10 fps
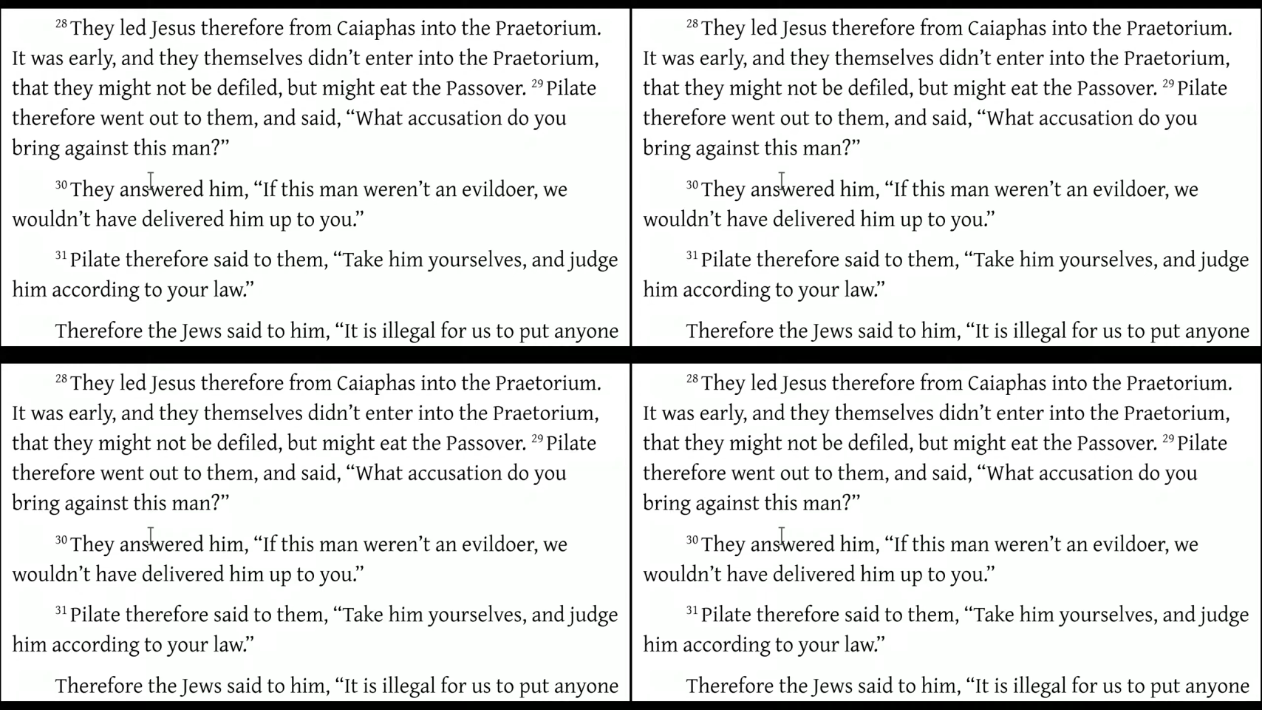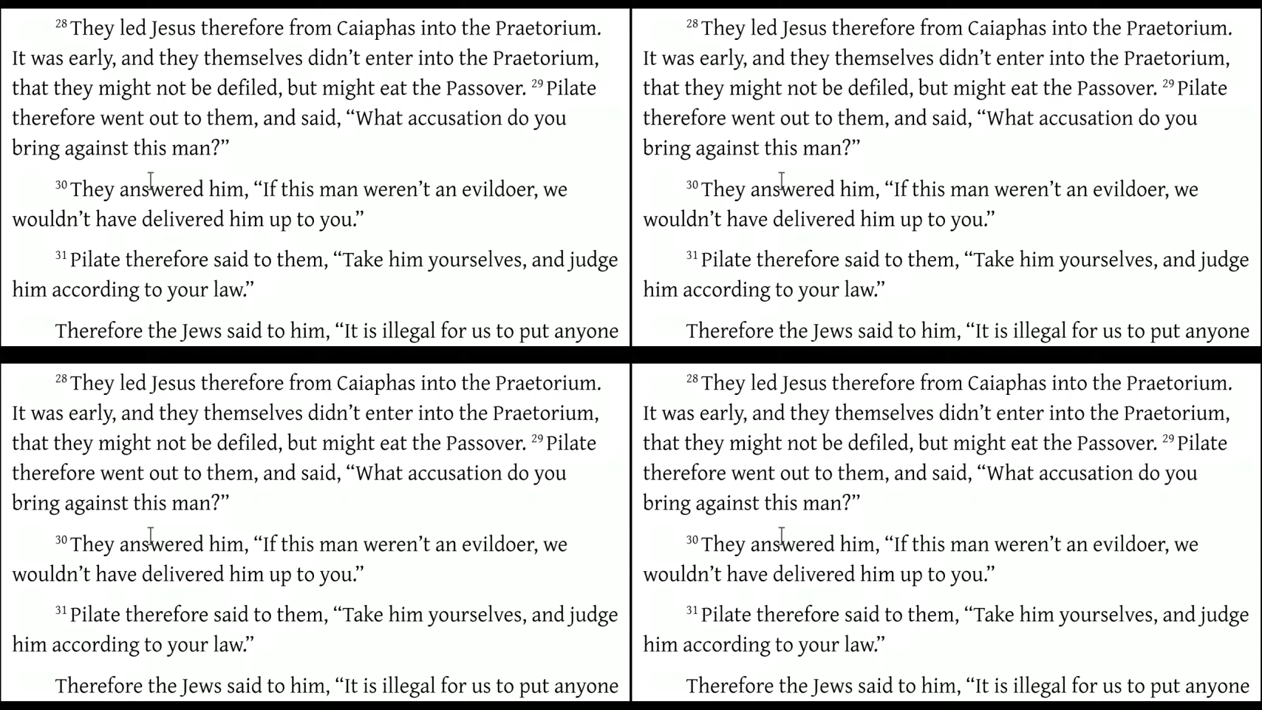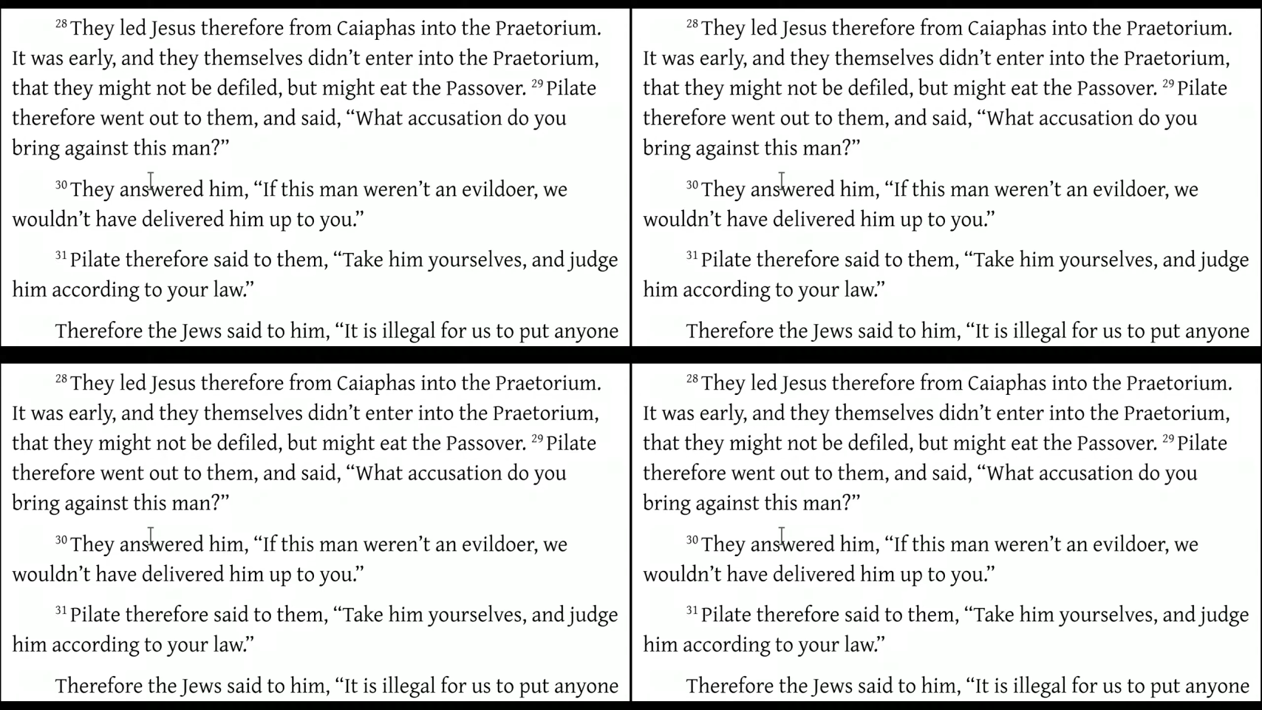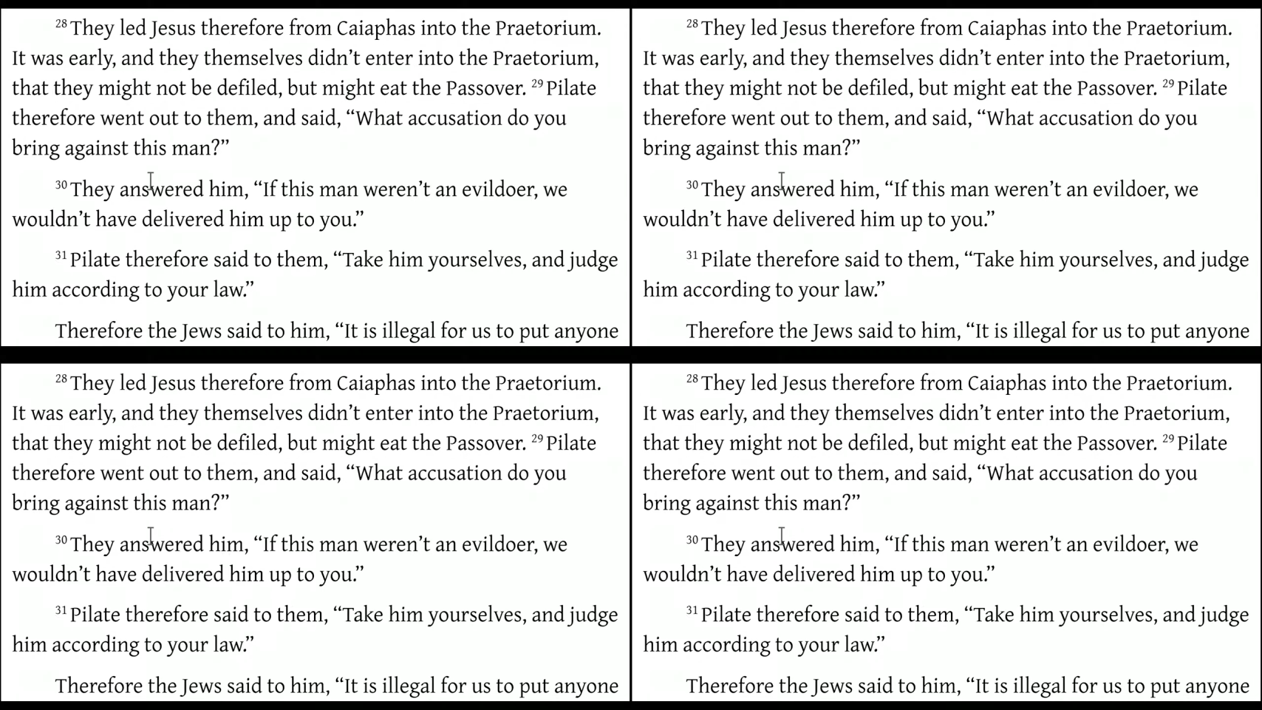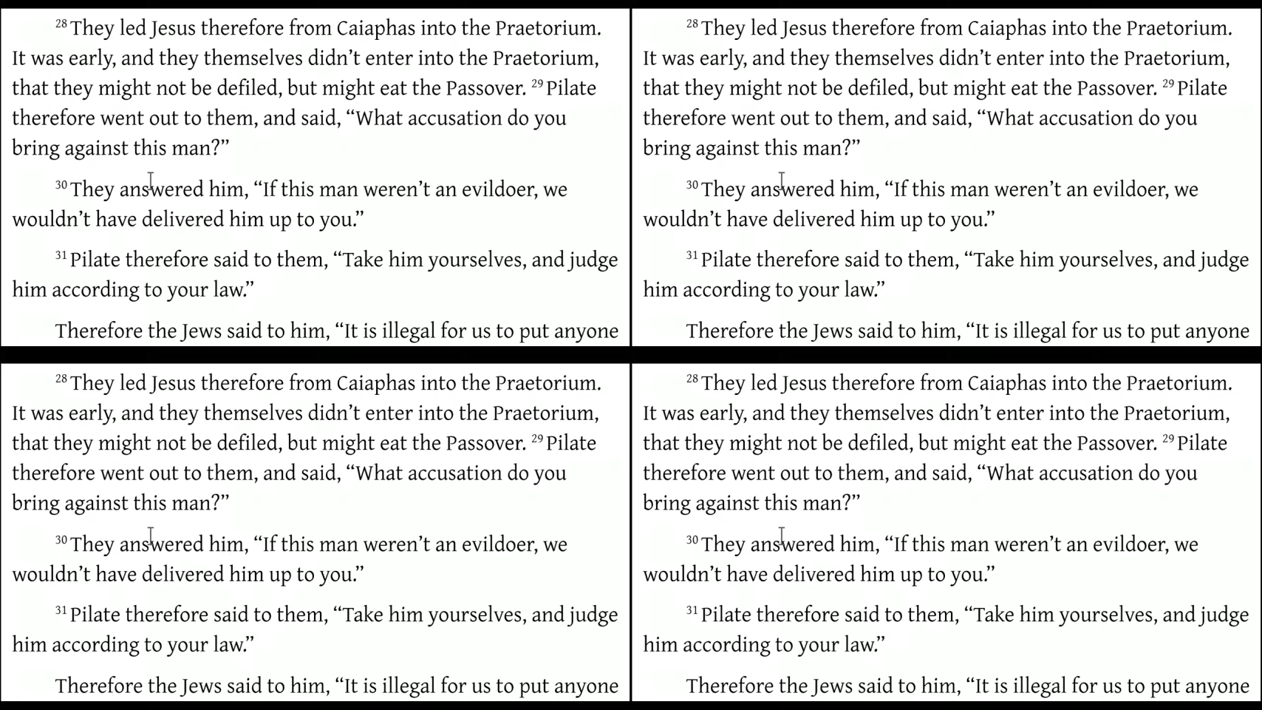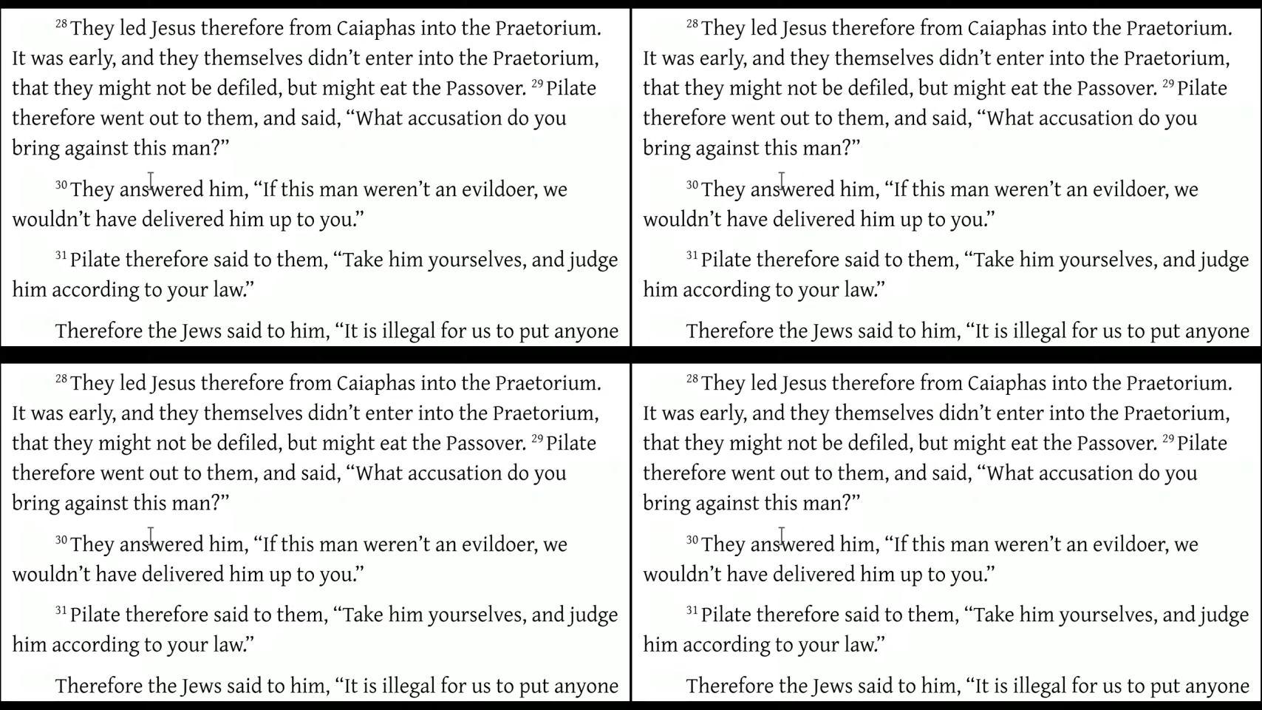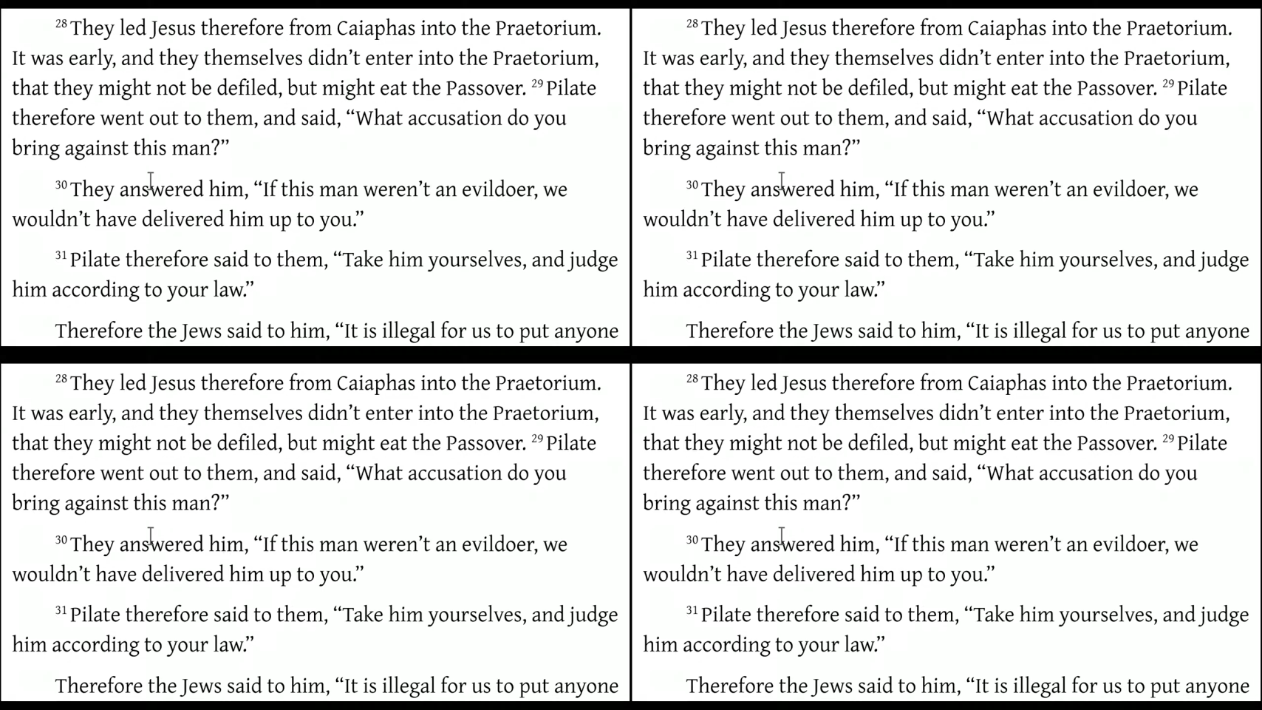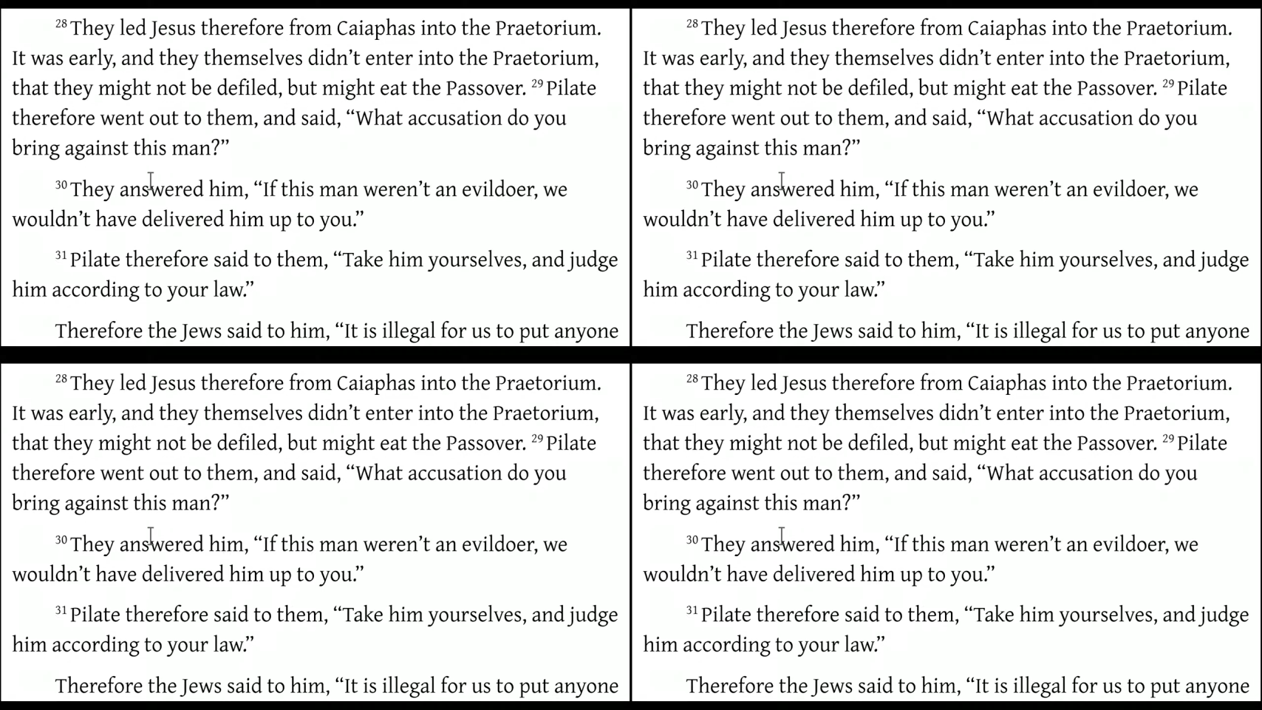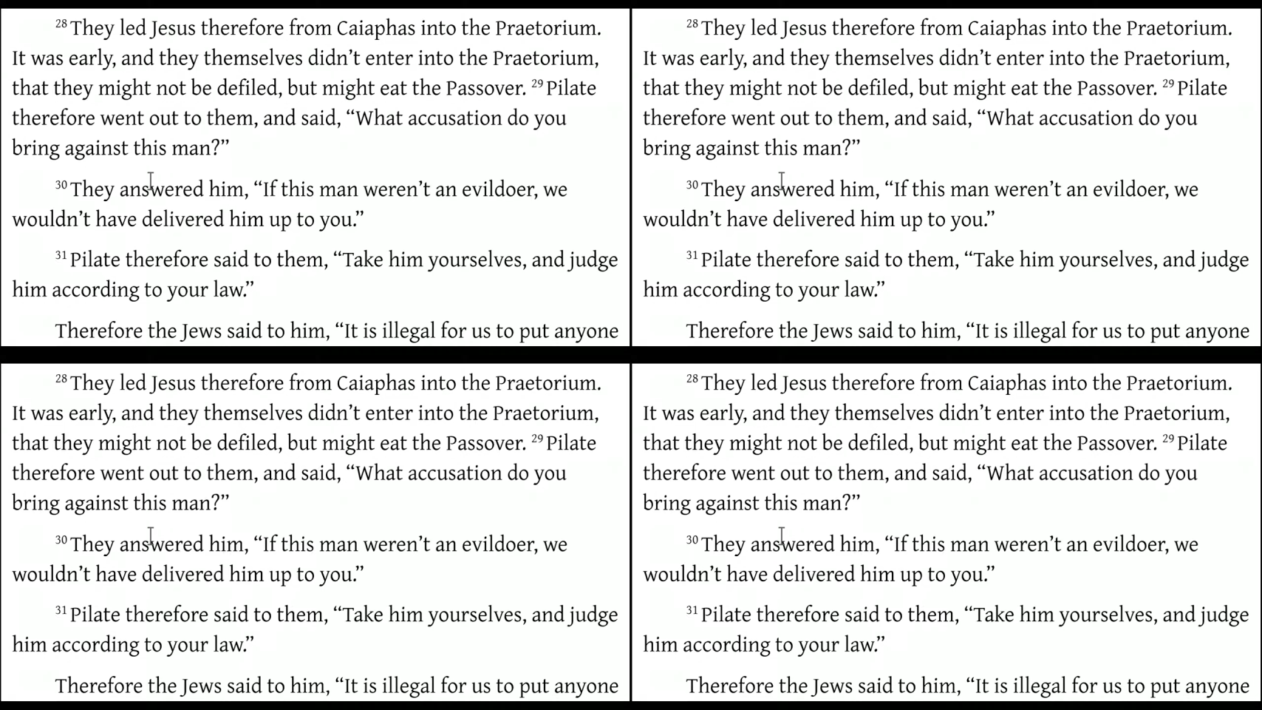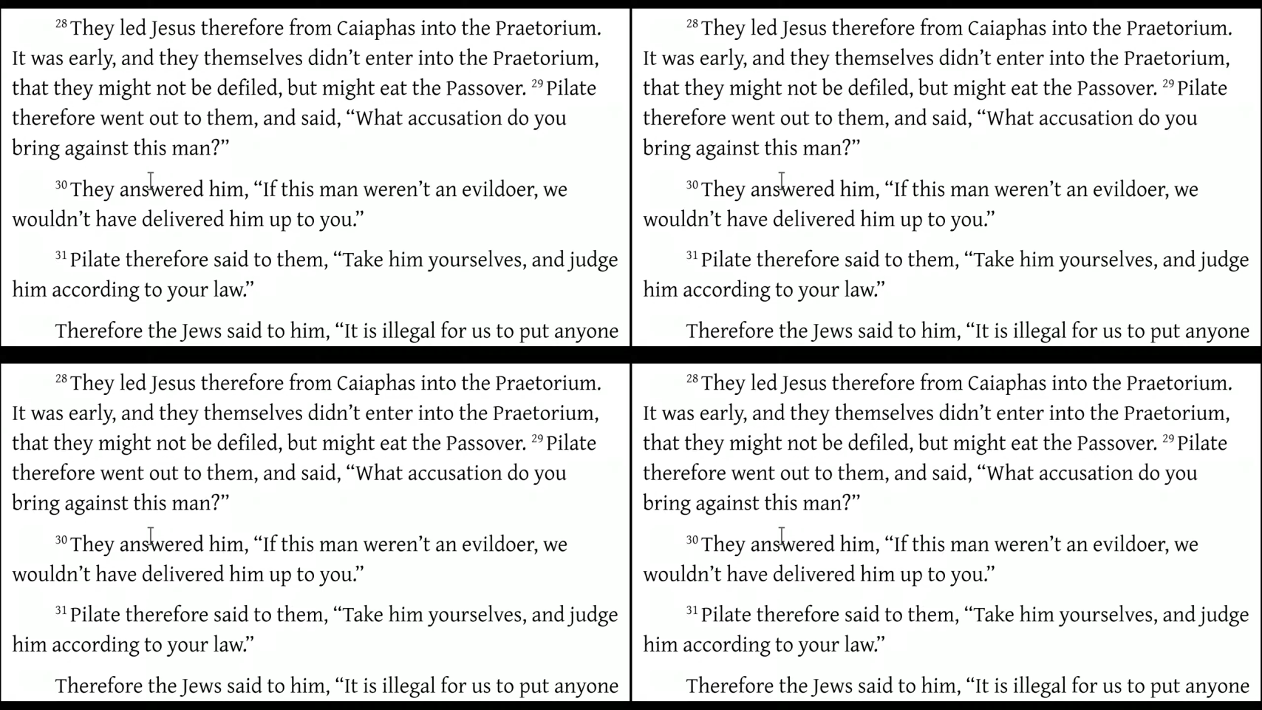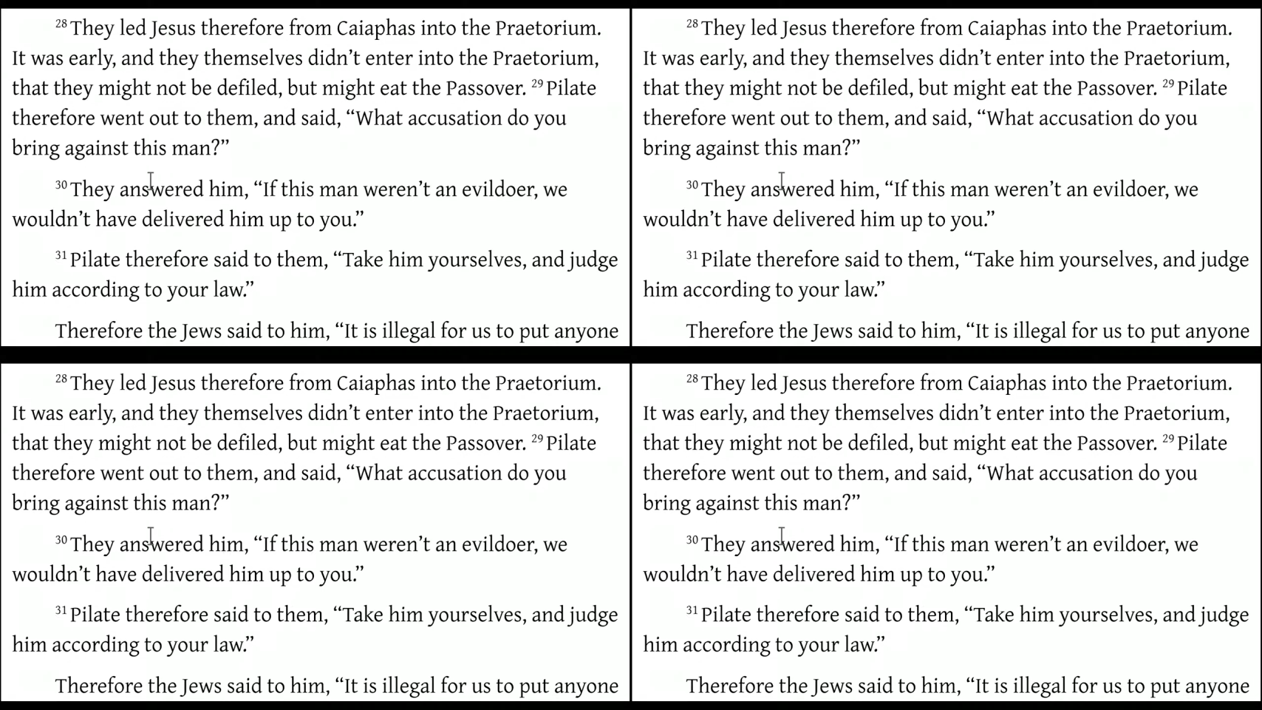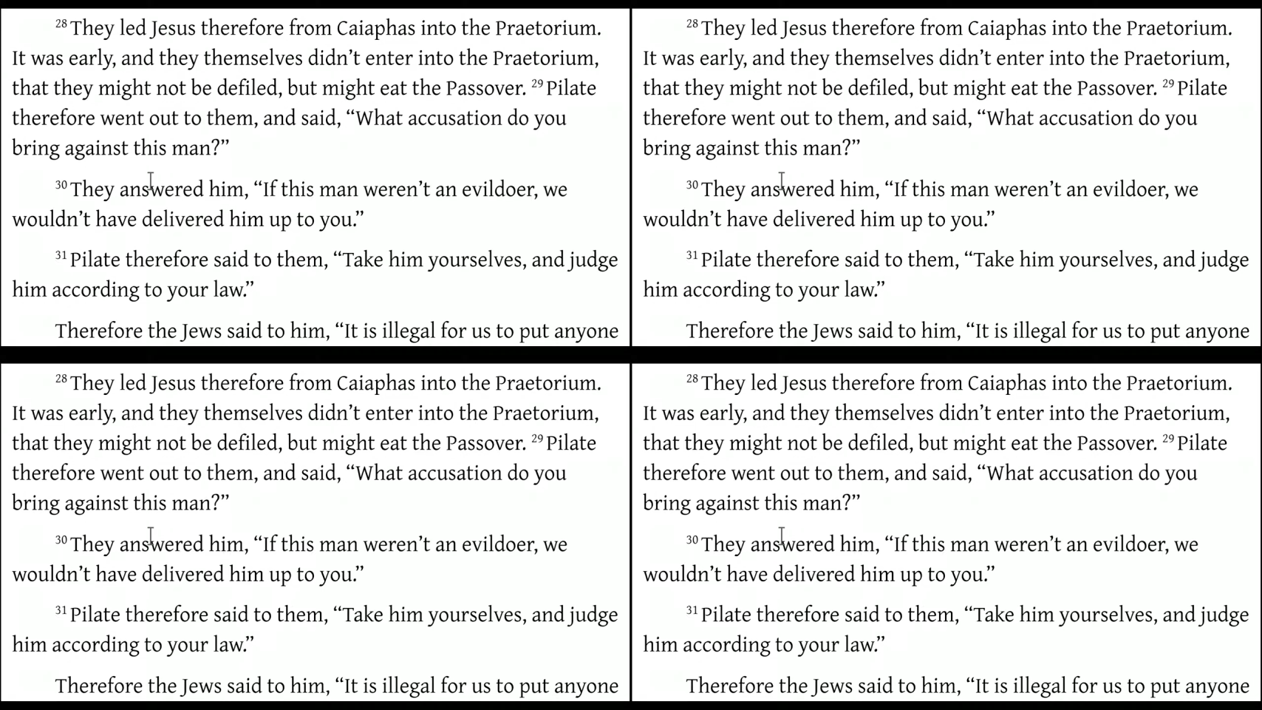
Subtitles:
[unreadable: no face in view]